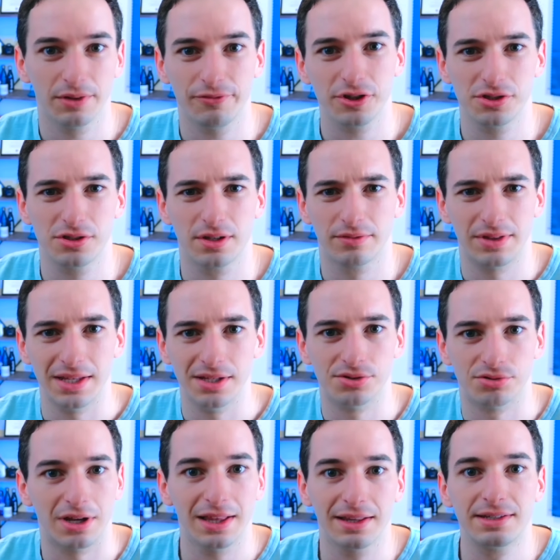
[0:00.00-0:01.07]
The first of
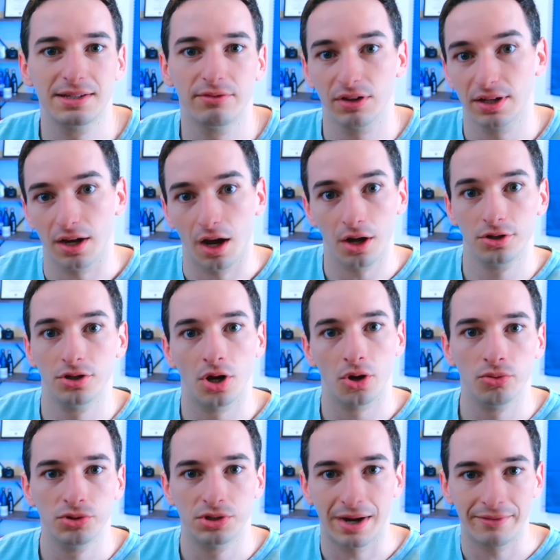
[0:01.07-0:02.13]
these relatively
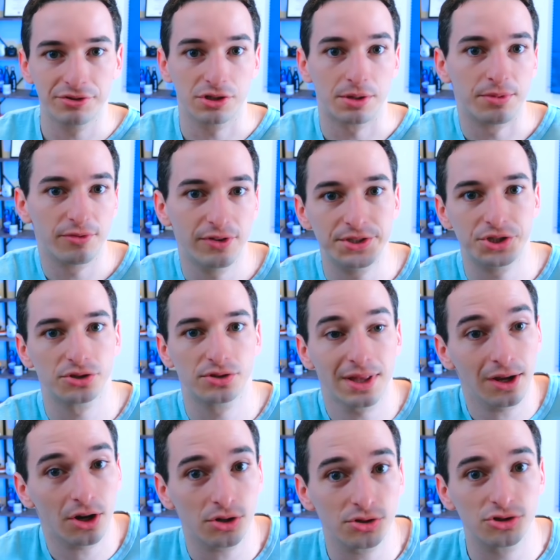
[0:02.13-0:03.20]
unknown JavaScript features
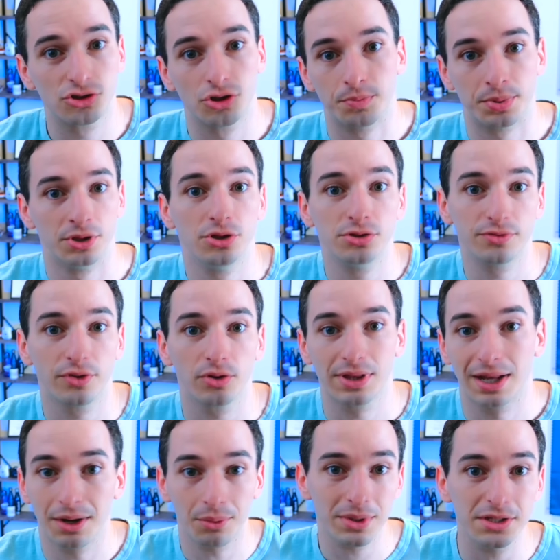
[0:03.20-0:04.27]
that are super useful
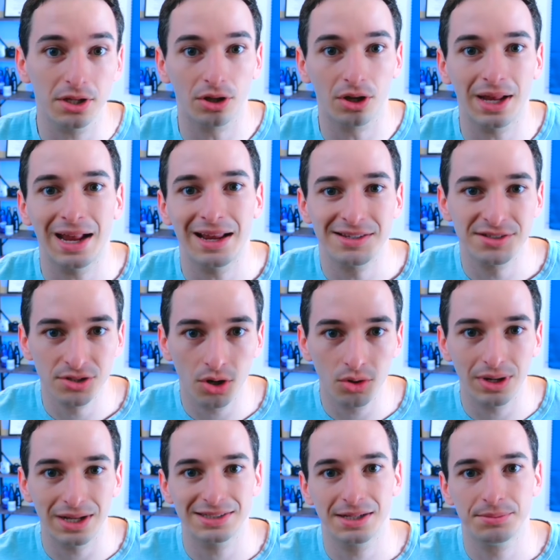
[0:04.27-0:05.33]
that I want to look at is
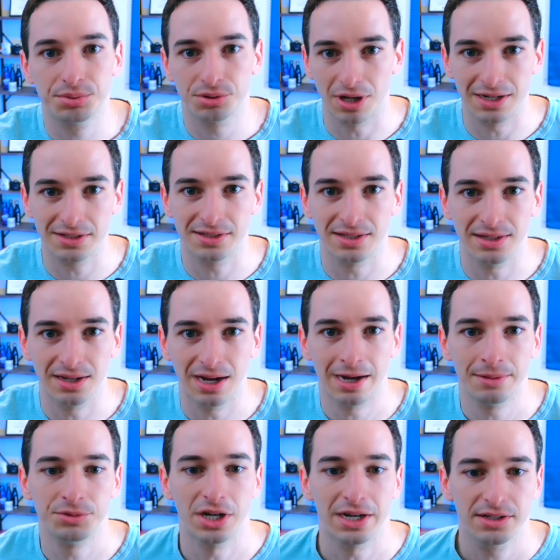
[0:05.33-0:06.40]
known as a proxy
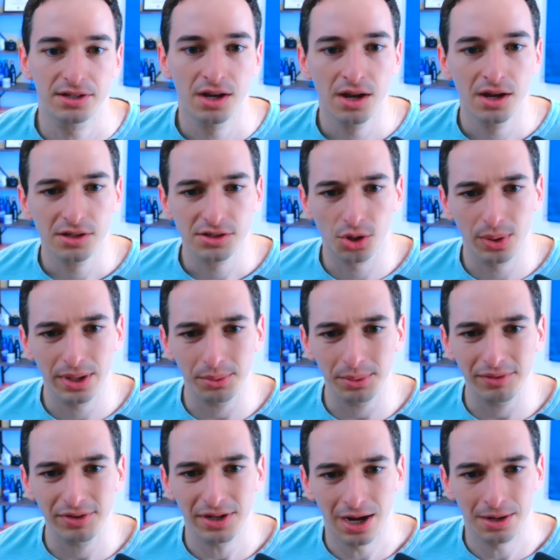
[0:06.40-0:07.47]
object. So here we
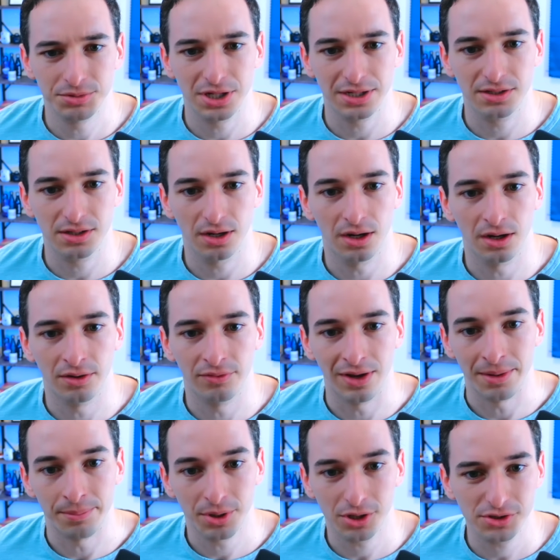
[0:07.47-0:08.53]
have an object of
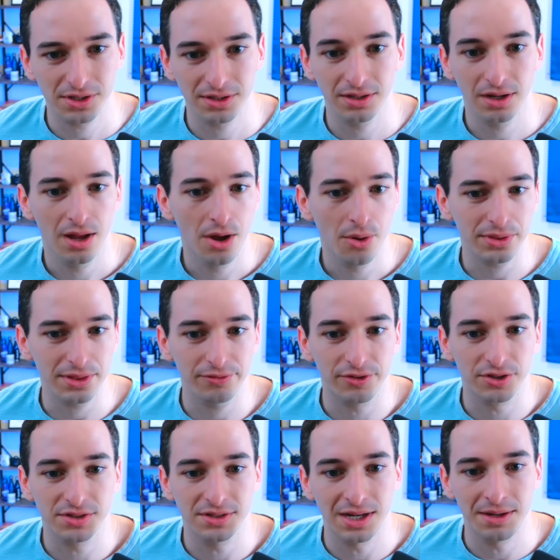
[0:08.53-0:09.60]
a person with a
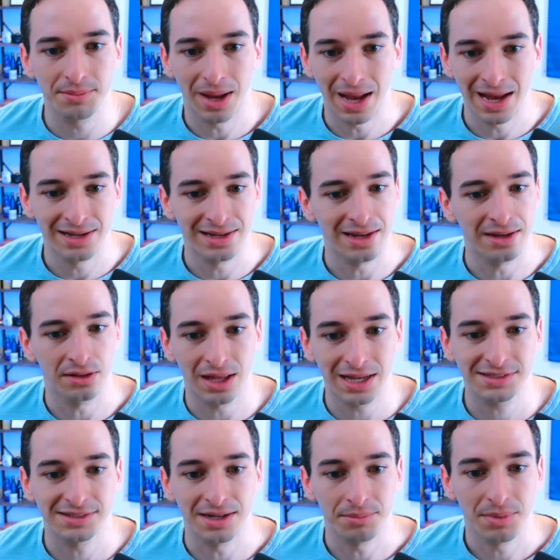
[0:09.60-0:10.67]
first name and a
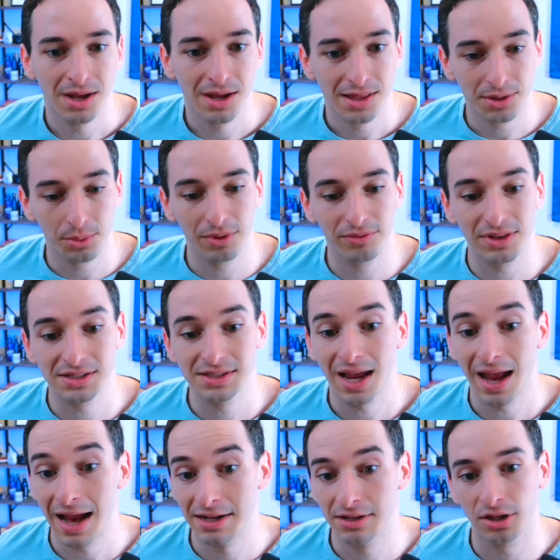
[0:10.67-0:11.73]
last name. Then we have this
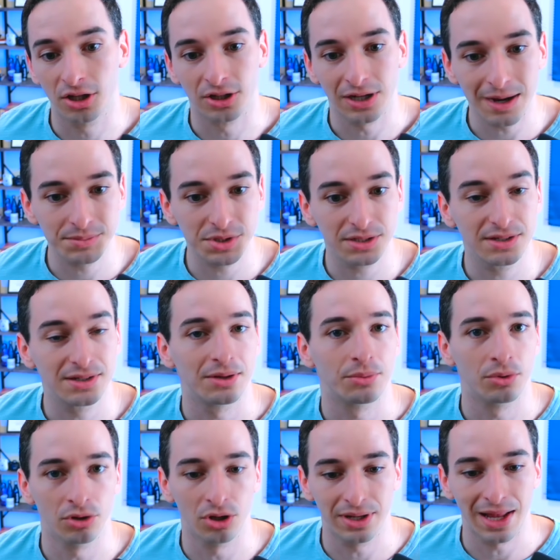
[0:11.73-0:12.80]
handler object that
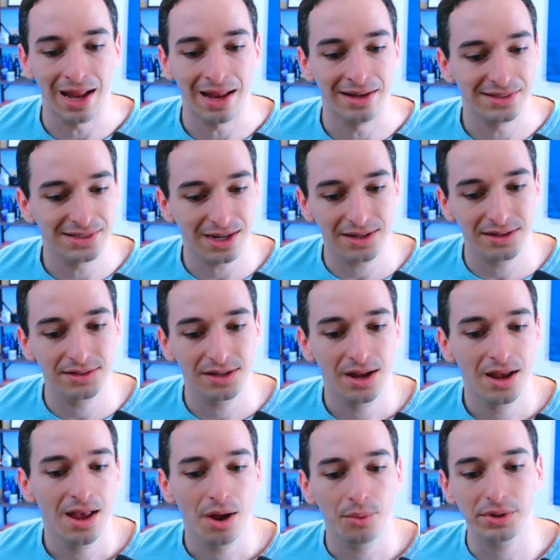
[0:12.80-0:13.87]
we'll look at in a second,
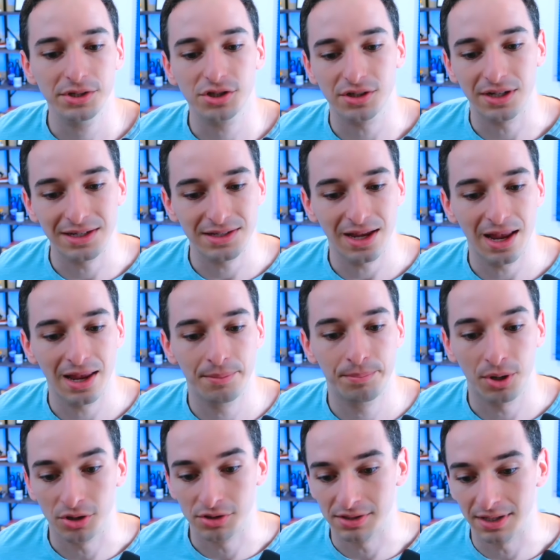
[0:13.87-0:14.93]
and we create a
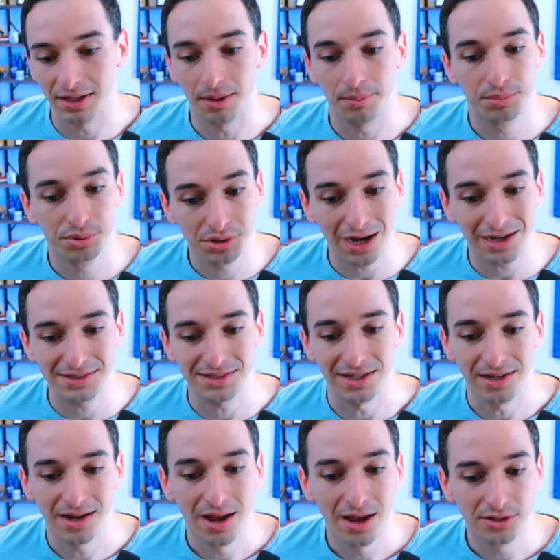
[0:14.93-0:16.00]
person
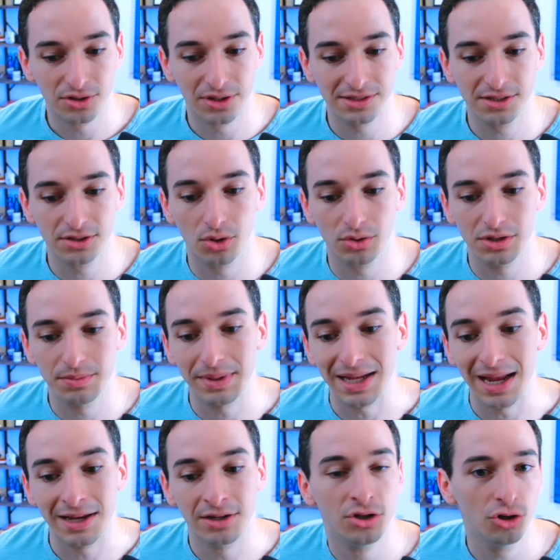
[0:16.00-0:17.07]
proxy. So this is going to
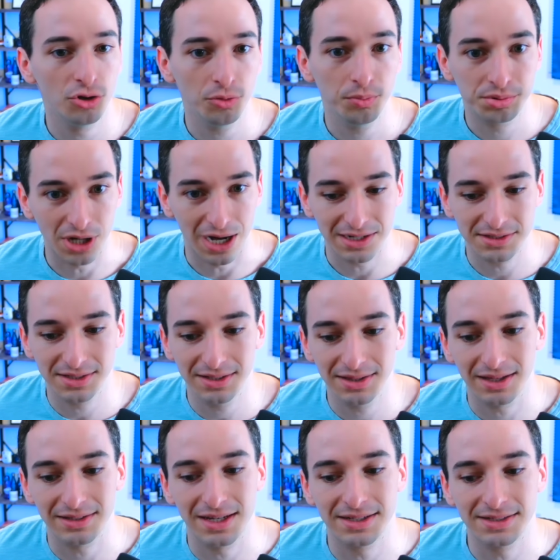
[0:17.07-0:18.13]
be a new proxy
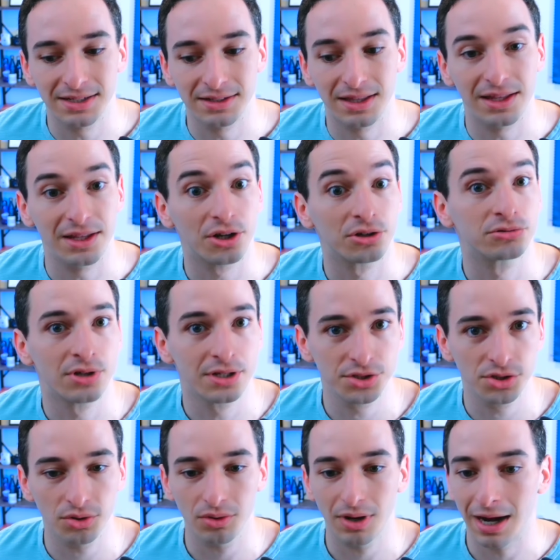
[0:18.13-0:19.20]
that takes in the
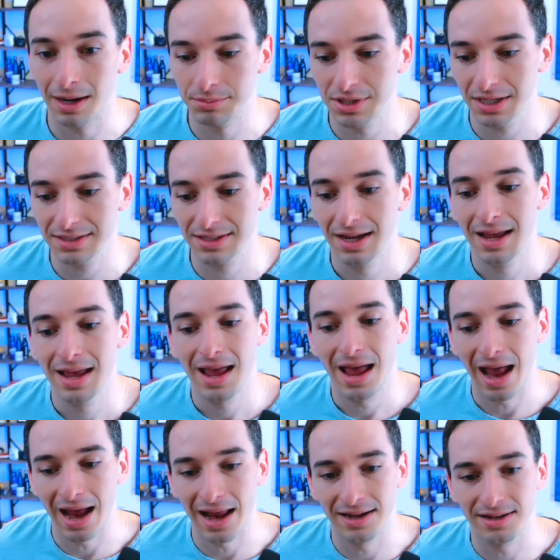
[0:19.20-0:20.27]
original object
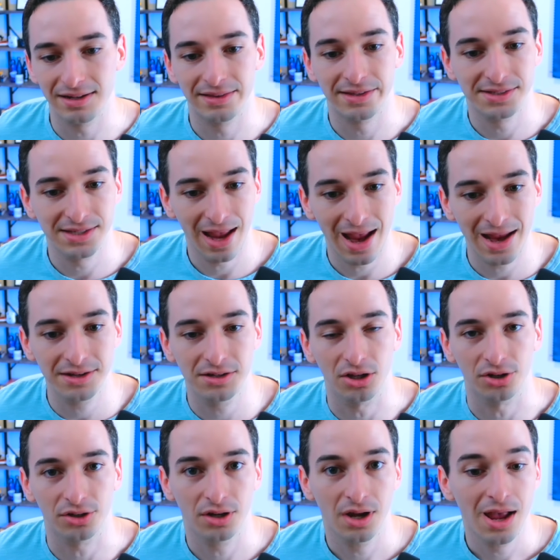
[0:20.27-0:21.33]
and this
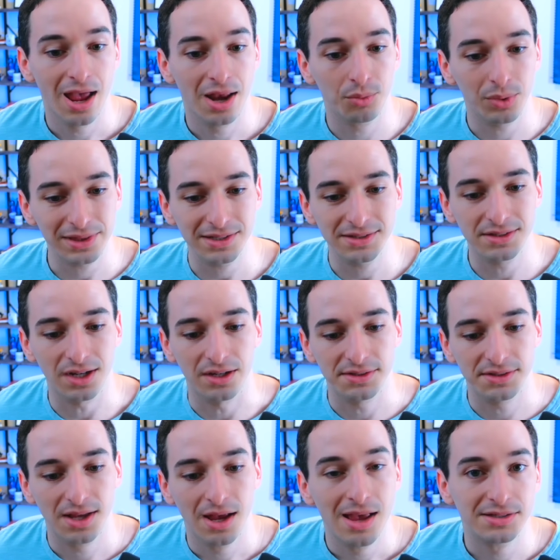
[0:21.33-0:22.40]
handler. And what this
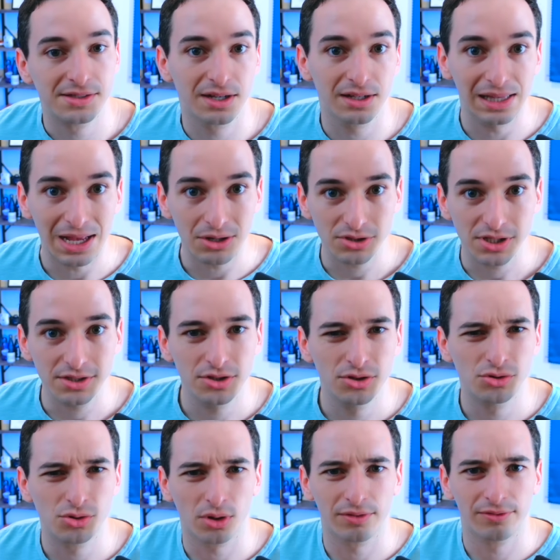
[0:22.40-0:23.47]
does is it allows us
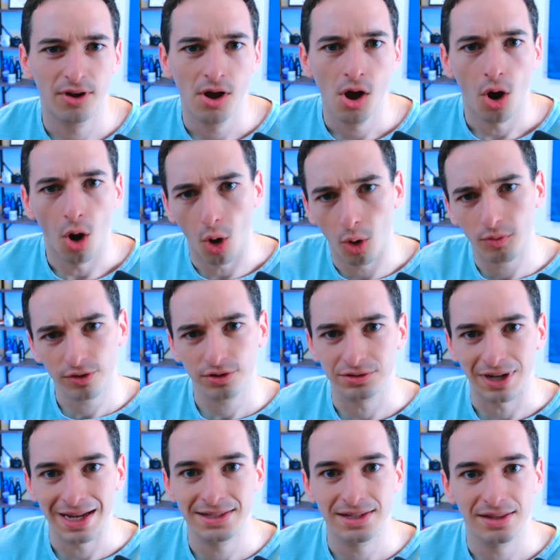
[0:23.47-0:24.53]
to sort of
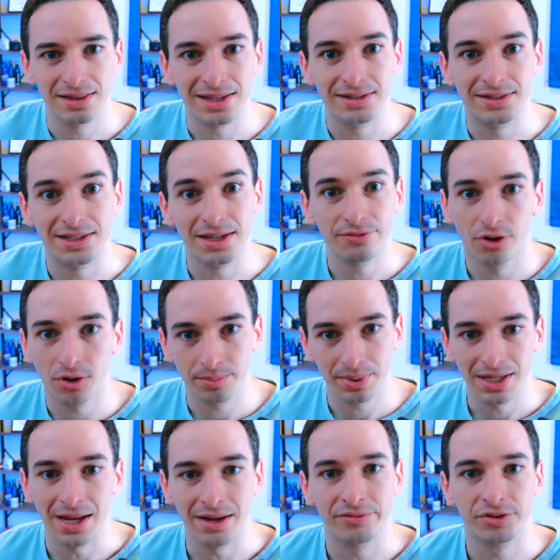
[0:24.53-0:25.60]
overwrite the default
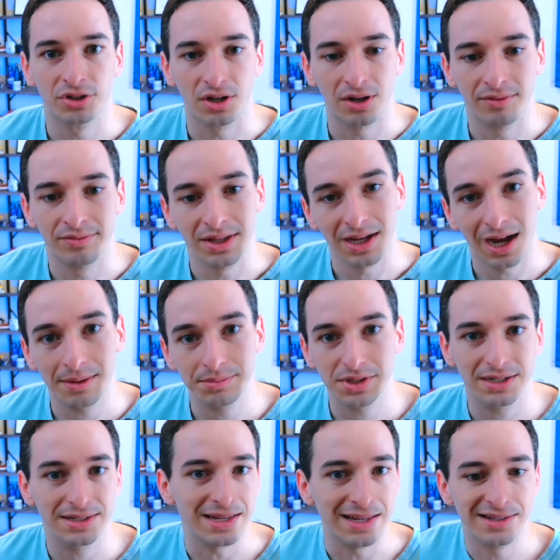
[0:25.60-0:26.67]
behavior of the
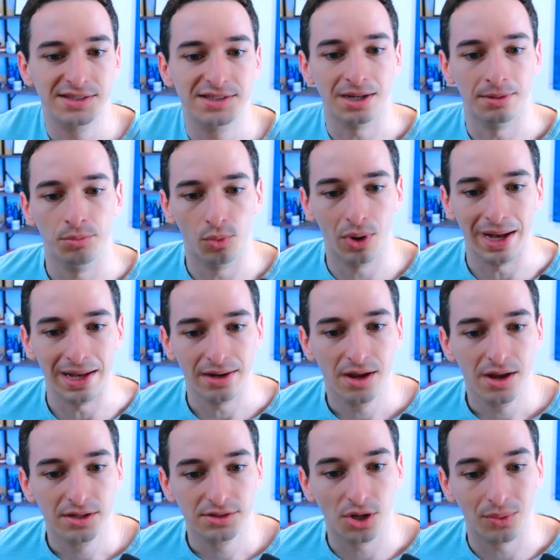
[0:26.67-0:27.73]
object in some way.
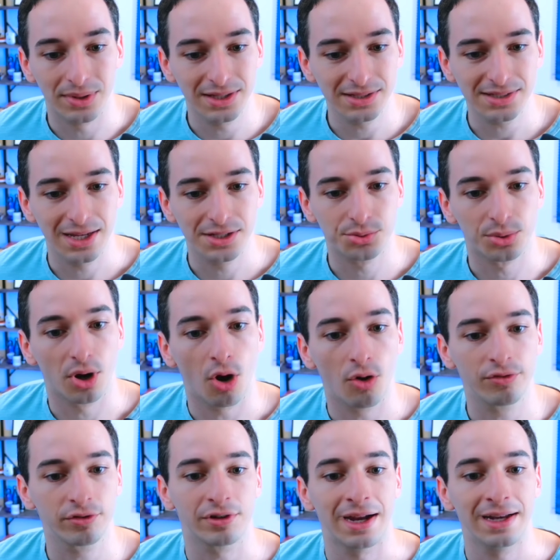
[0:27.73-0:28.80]
So in this case, we're
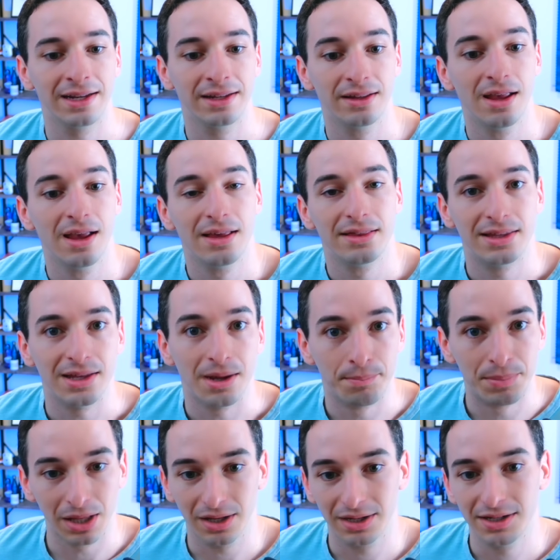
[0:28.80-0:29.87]
overriding the
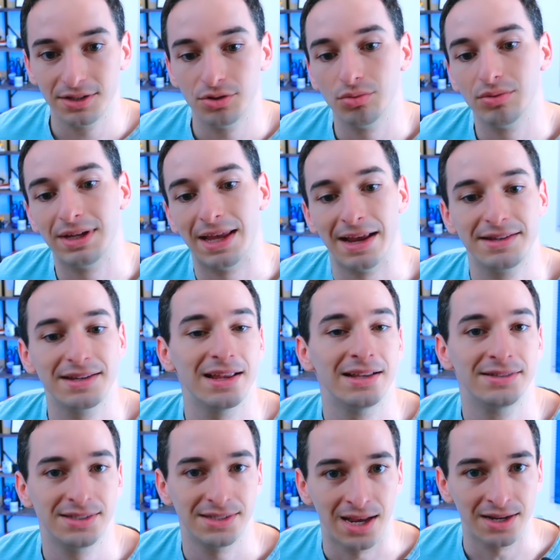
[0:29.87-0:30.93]
ability to get
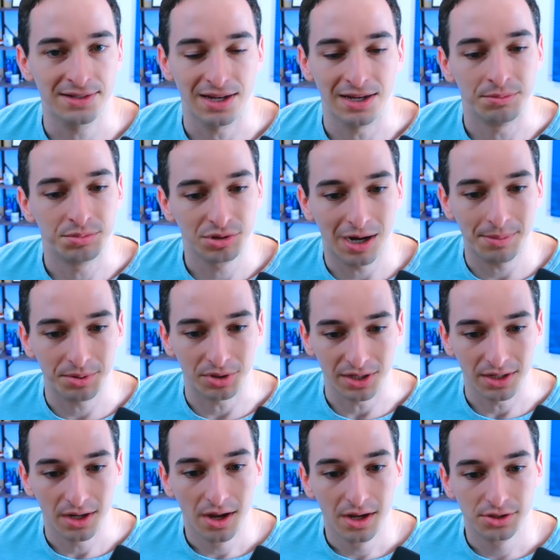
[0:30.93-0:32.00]
and set a
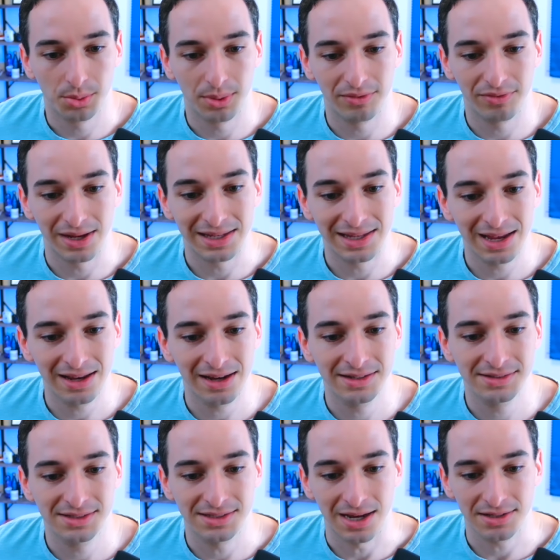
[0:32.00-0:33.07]
property. So we have a get
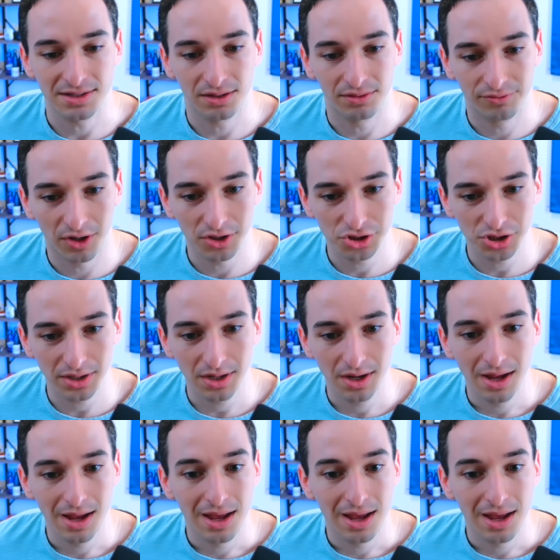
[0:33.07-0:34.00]
and set function.